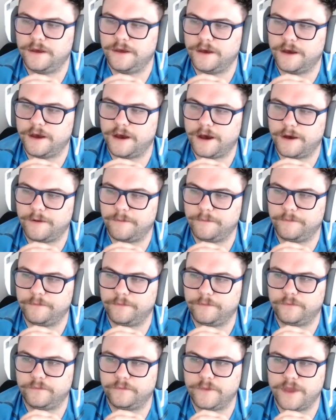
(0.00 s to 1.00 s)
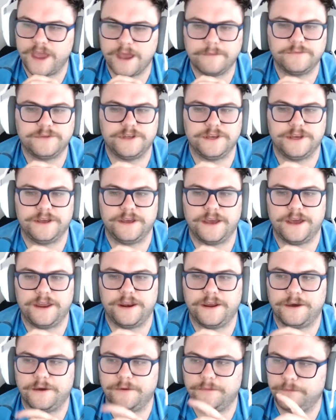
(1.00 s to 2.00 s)
um empty and
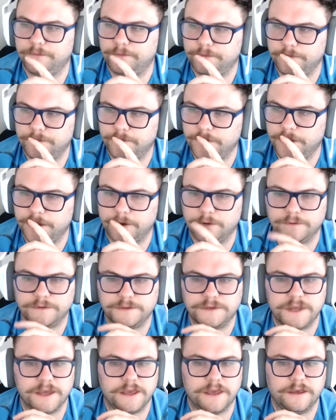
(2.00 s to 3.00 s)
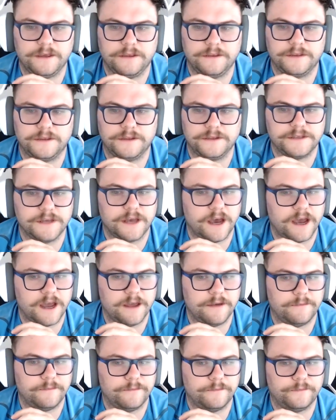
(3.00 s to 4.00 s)
I'm you know taking the
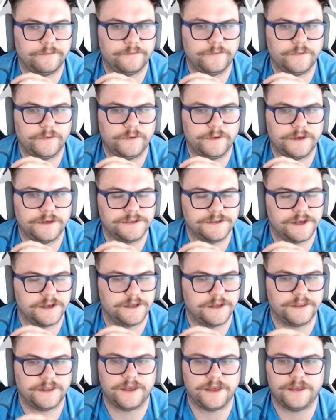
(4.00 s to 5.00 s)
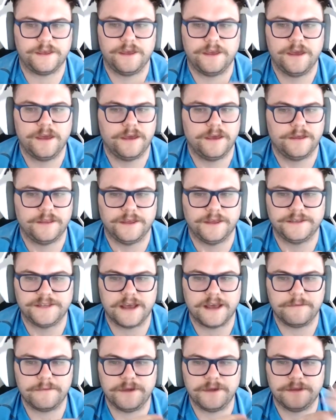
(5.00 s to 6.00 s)
time because I they, they
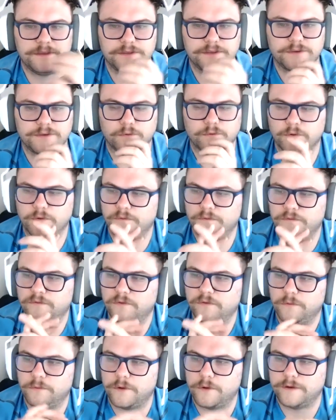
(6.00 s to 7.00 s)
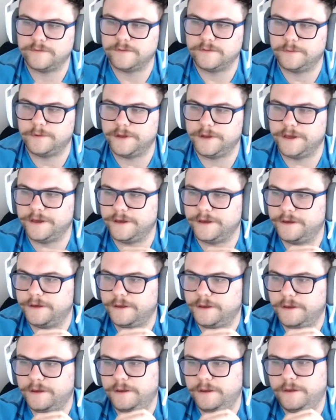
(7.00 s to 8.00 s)
sat me in this room for probably
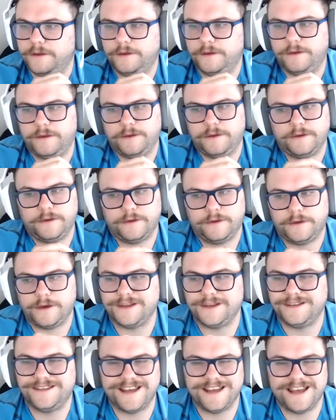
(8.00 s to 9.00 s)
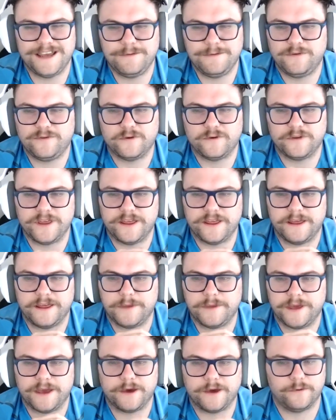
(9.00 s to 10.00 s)
a day before they let
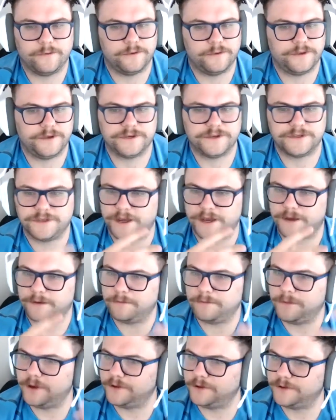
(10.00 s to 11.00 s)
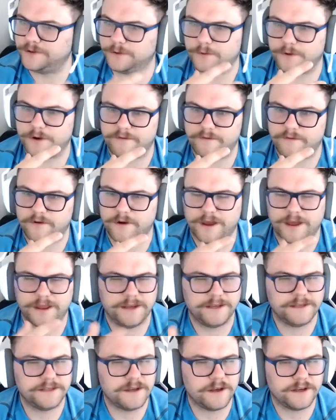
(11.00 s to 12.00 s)
me out with just like meals or whatever and
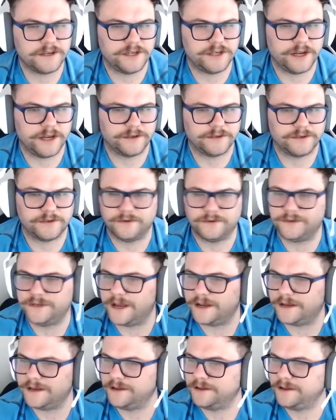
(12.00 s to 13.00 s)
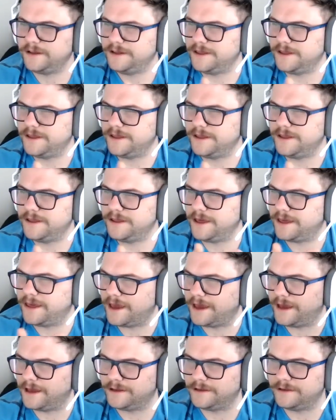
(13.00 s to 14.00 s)
it's not jail so technically they
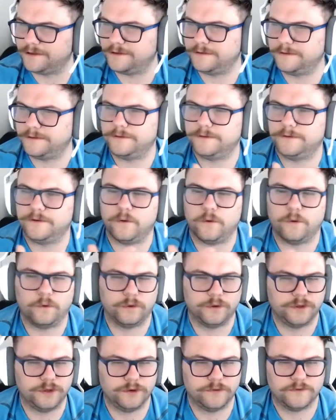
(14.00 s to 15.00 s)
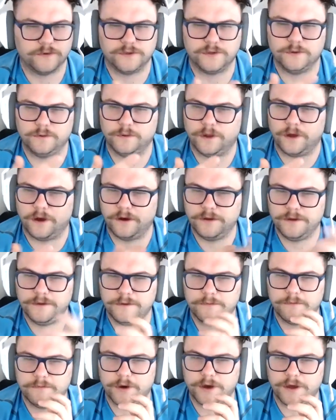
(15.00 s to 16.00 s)
can't hold you for too long
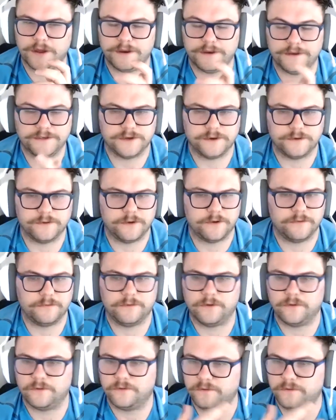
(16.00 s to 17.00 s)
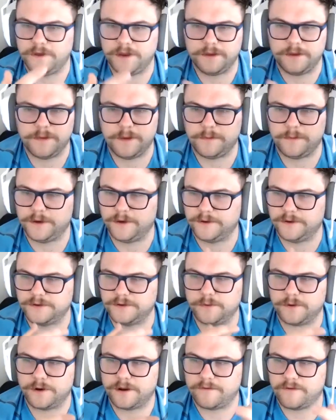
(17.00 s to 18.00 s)
but so they're they're feeding me meals or
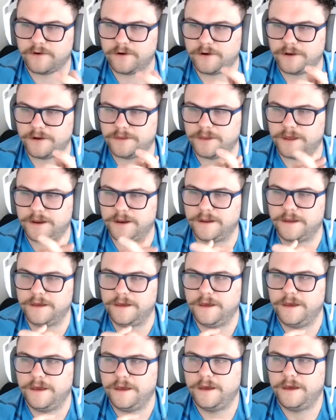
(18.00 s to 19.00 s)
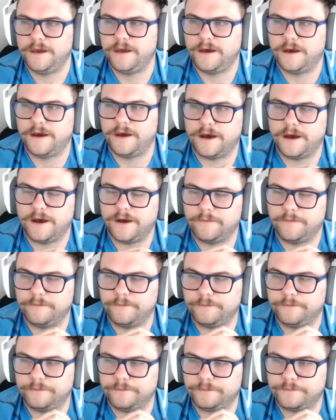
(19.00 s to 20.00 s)
whatever and then
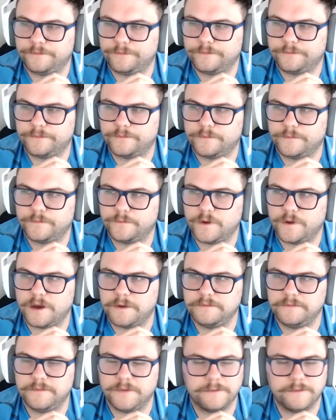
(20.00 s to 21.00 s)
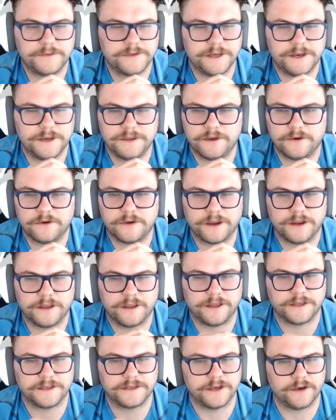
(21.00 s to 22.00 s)
um I'm I'm sitting there kind of
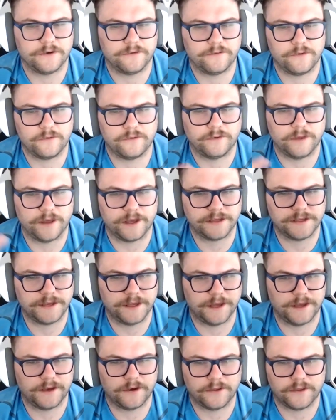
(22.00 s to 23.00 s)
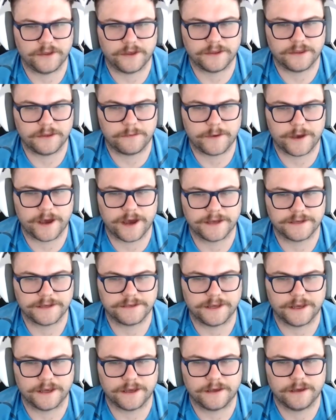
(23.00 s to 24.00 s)
like self-reflecting on like the past
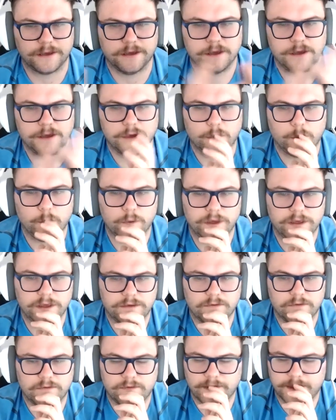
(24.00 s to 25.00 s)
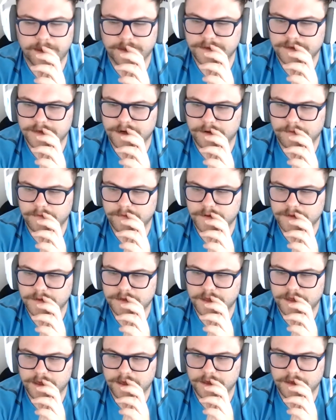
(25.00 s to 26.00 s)
like week of events and I'm
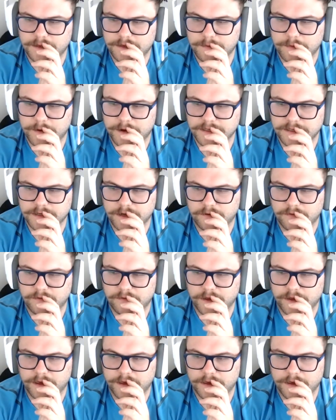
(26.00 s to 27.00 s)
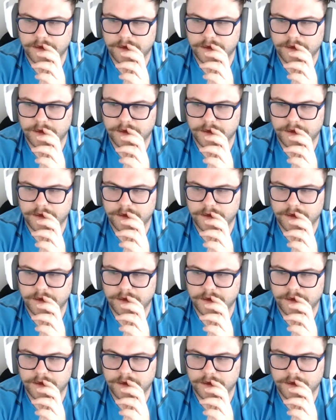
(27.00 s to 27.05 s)
just thinking to myself like